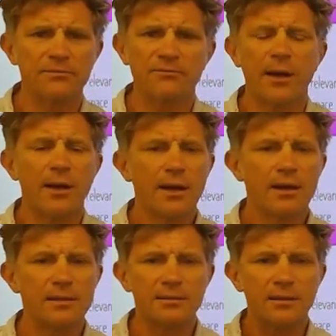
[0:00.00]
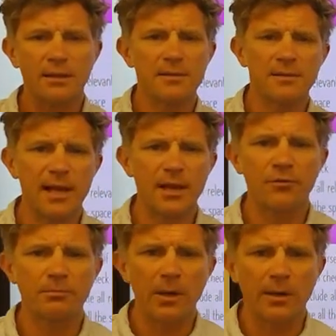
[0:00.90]
Right, because it doesn't sound
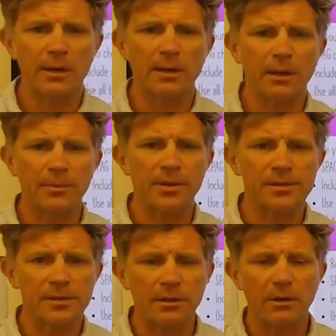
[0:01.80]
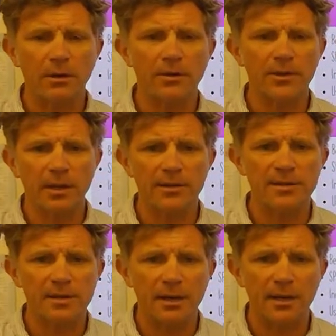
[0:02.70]
remotely like the person on the other
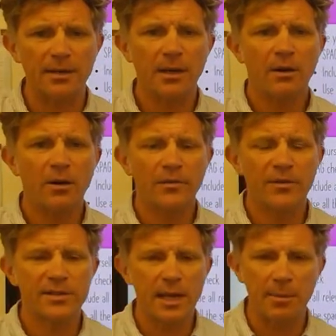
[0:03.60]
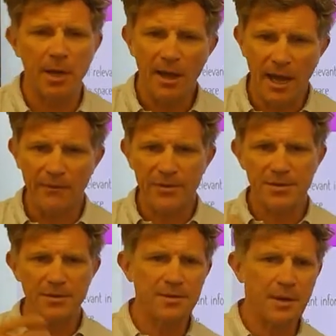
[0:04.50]
side of the table. Ever
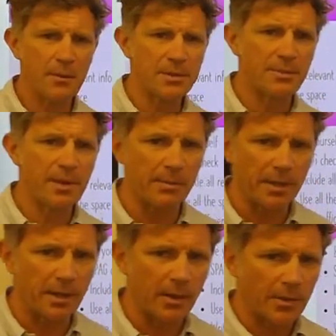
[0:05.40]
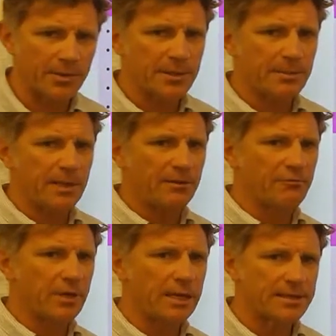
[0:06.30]
since I was a baby, I wanted to be
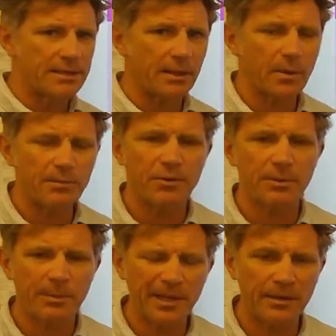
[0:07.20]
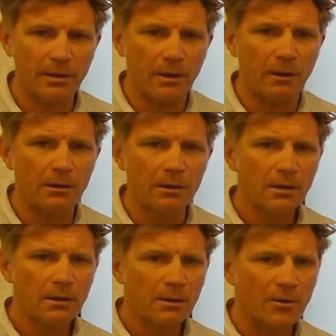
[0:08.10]
in real estate. Well, probably not.
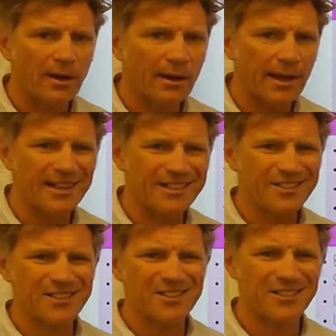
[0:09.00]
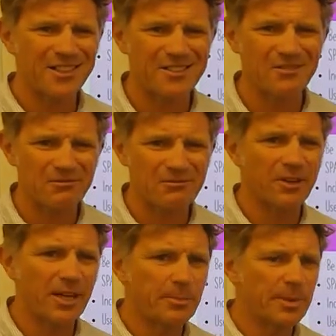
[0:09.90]
All right, and it just doesn't
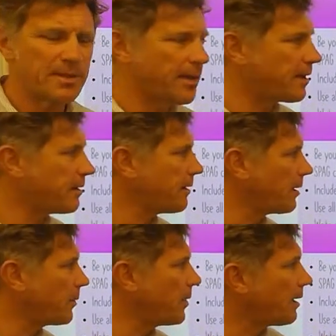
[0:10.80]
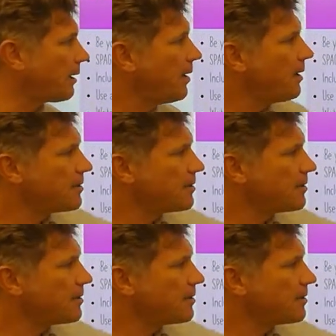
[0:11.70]
read particularly well.